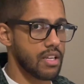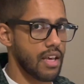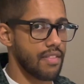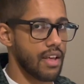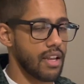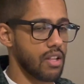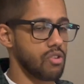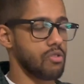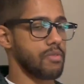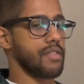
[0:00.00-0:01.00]
and then a
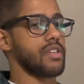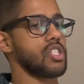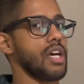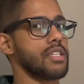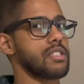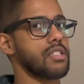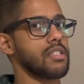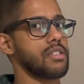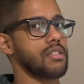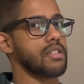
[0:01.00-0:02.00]
little bit of a chest,
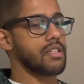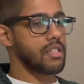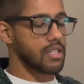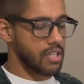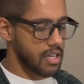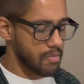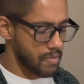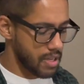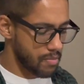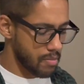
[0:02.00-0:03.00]

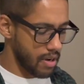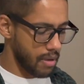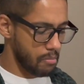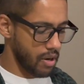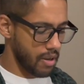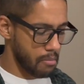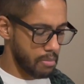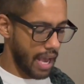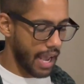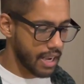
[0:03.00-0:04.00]
keeping my butt
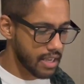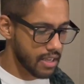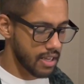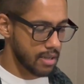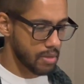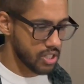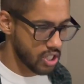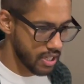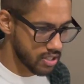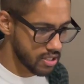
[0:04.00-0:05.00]
back and my
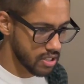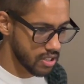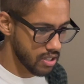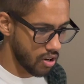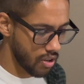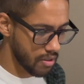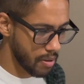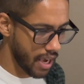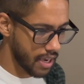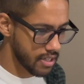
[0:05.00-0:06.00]
chest on the
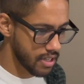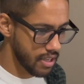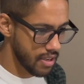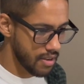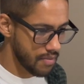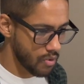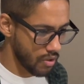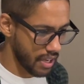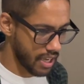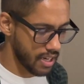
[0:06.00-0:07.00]
pad, or
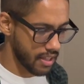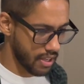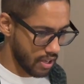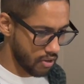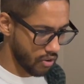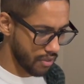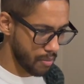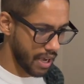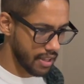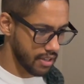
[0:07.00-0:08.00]
like kind of like here on the
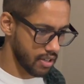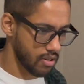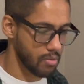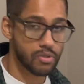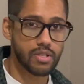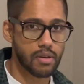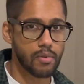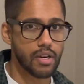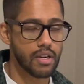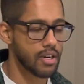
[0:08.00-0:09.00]
pad, like almost like
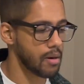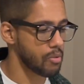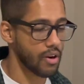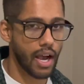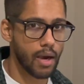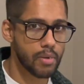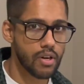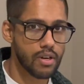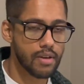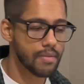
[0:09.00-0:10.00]
my upper ab
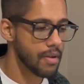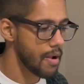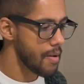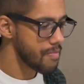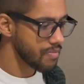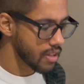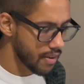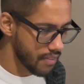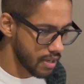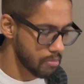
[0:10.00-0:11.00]
area,
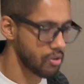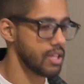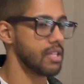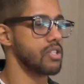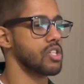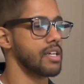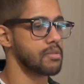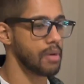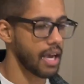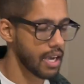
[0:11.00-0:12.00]
and then bringing the
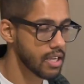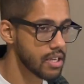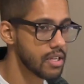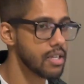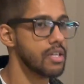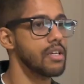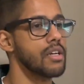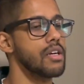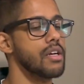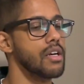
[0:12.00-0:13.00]
chest back
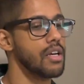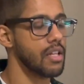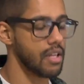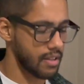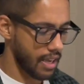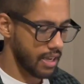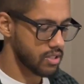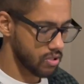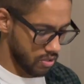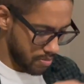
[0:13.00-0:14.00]
like that.
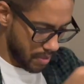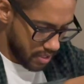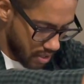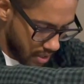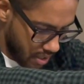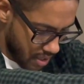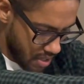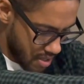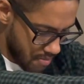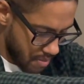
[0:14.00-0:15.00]
So it's basically,
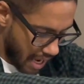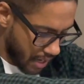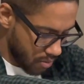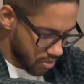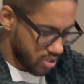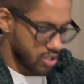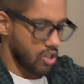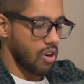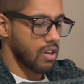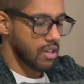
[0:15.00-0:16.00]
but I don't
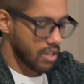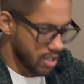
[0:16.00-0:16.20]
start